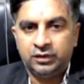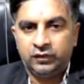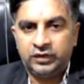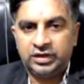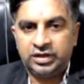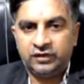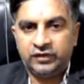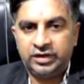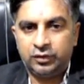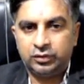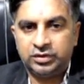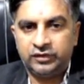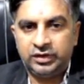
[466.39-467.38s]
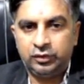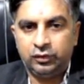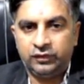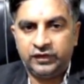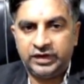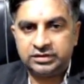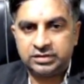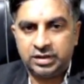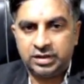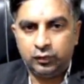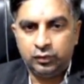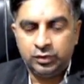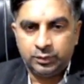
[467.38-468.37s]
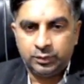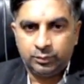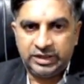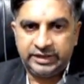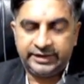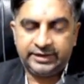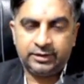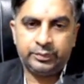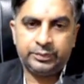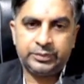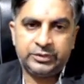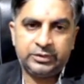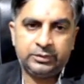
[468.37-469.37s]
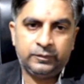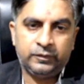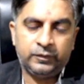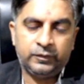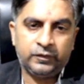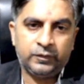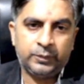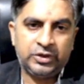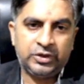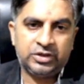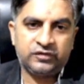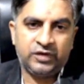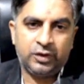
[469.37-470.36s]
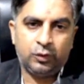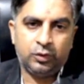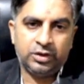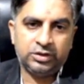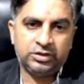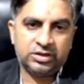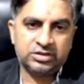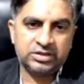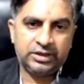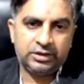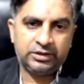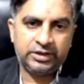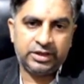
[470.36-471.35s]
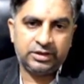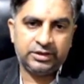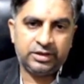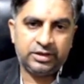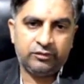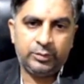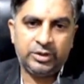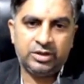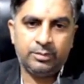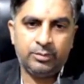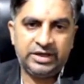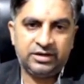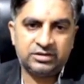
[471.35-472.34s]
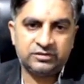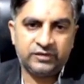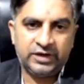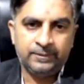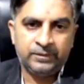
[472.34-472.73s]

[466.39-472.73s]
We can find out the value of x. How? By taking plus 5 on other side, then that will become minus 5.